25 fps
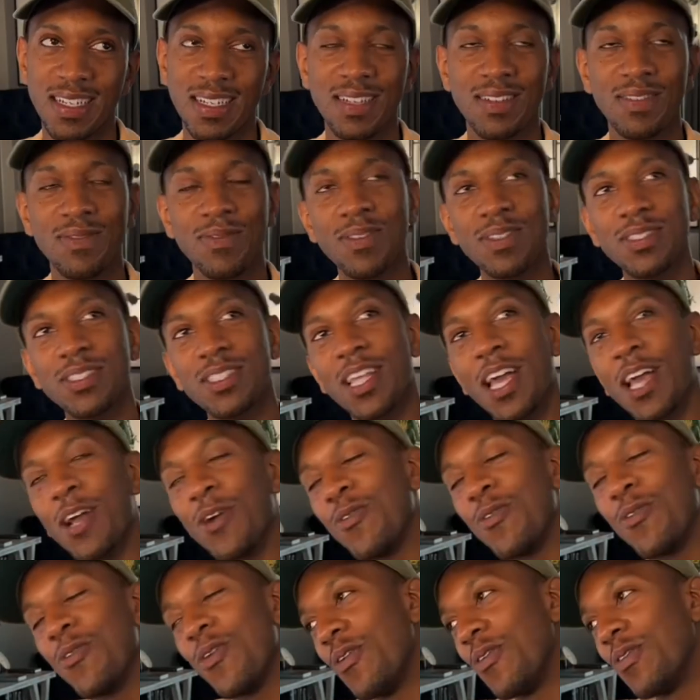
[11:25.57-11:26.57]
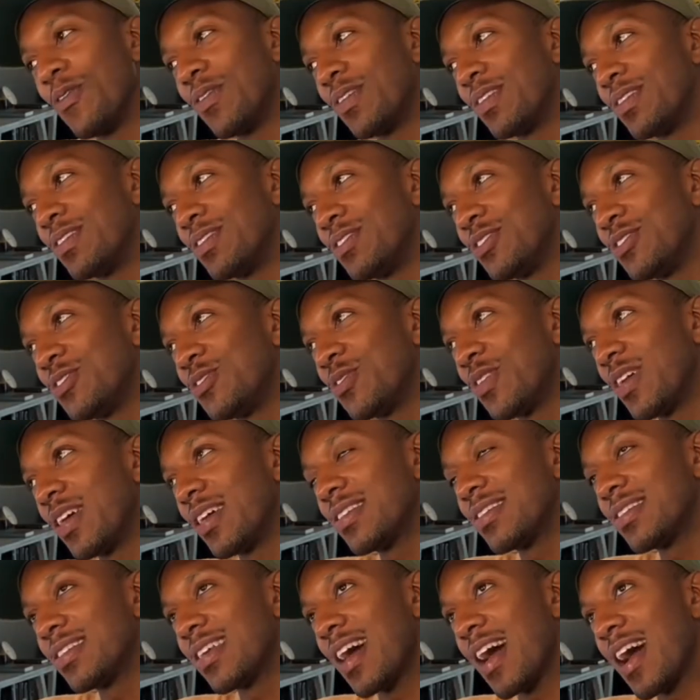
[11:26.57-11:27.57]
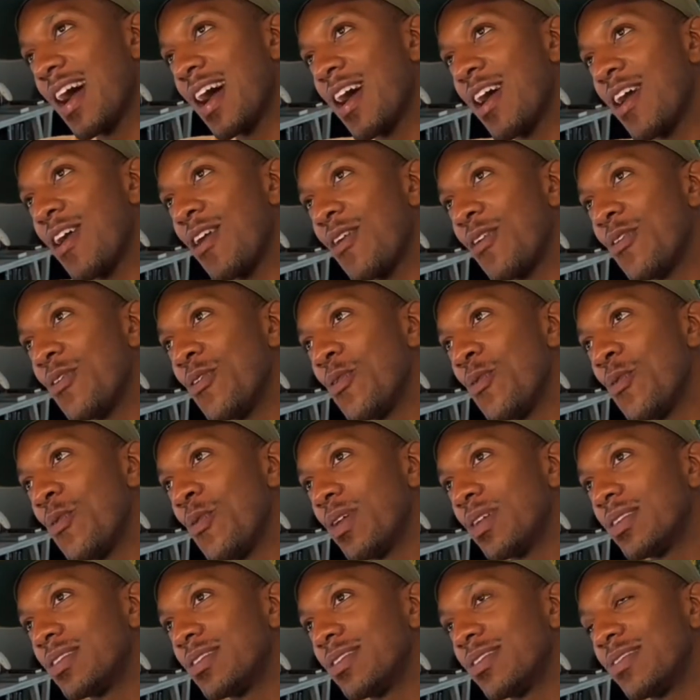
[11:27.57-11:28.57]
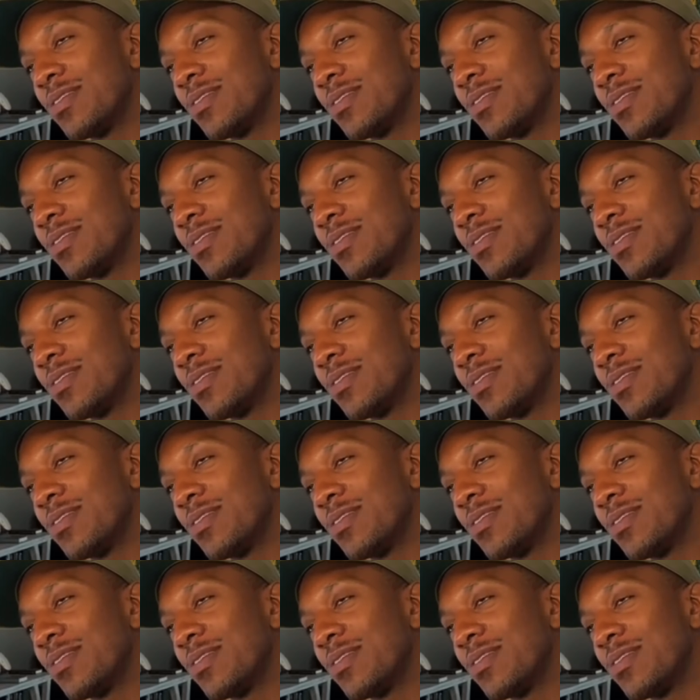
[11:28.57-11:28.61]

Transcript: What's that quote? Dress how you want to